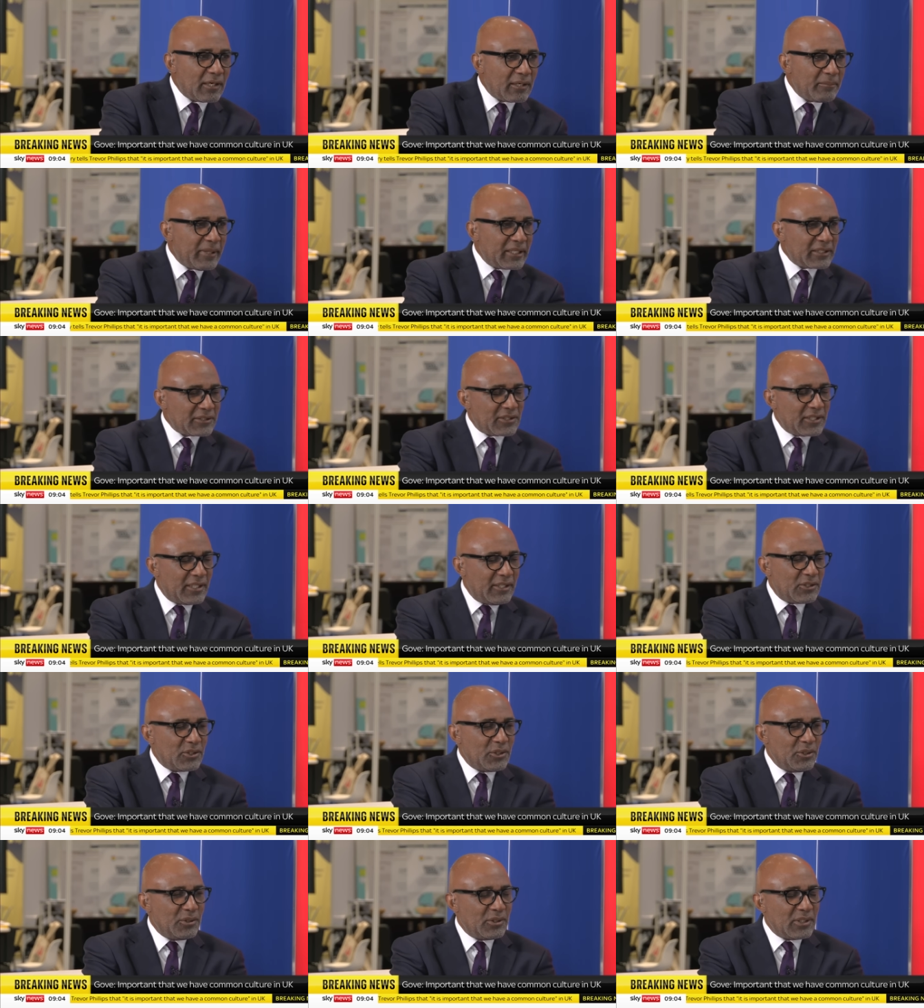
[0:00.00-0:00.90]
are amongst
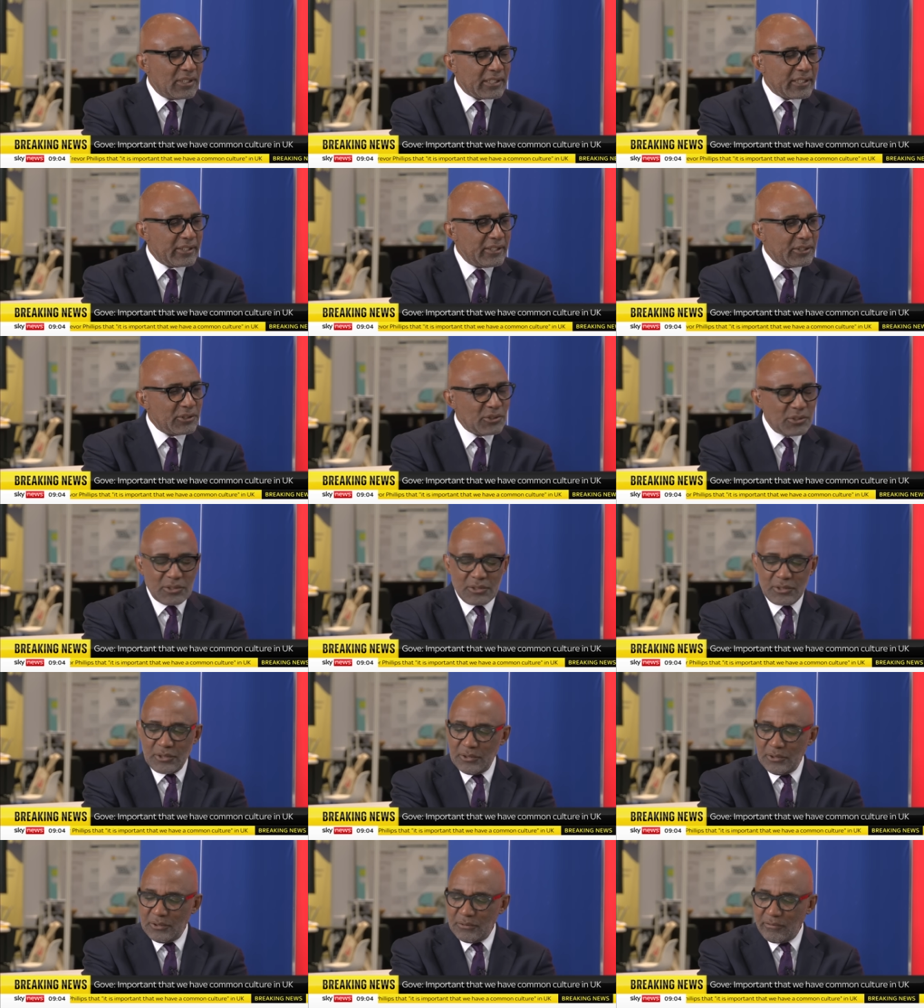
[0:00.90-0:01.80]
those who are going
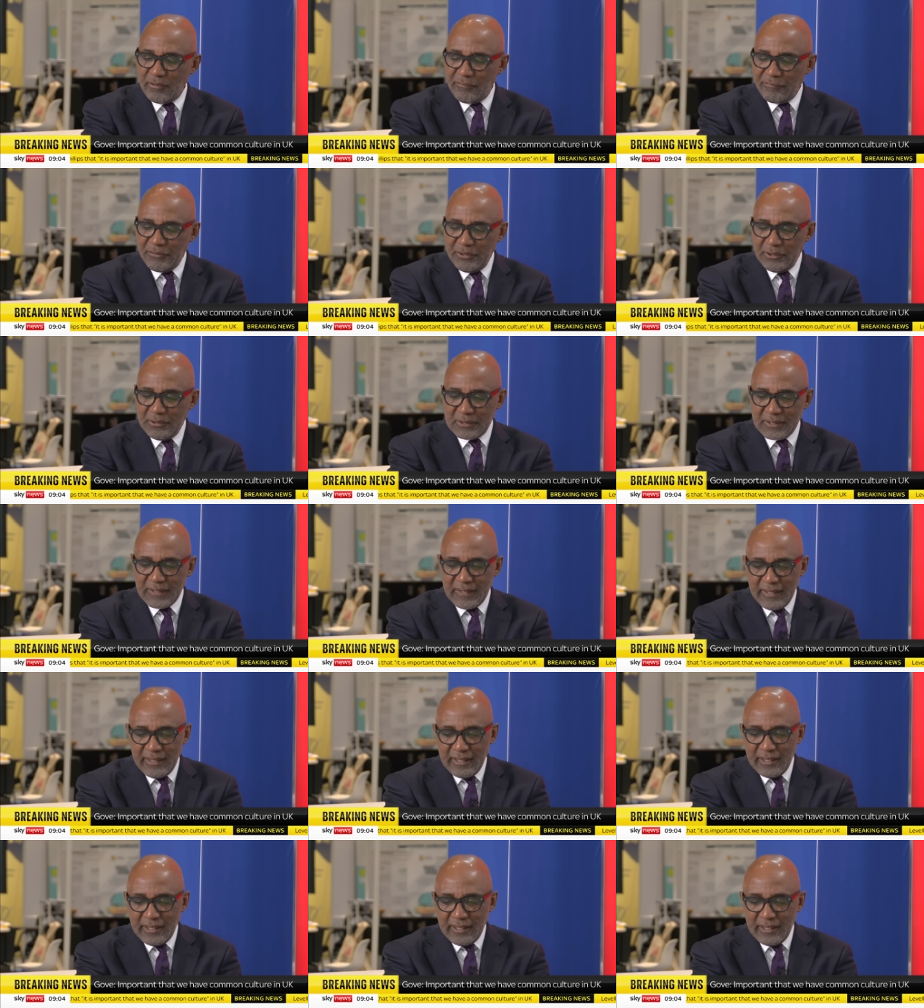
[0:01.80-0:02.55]
to refuse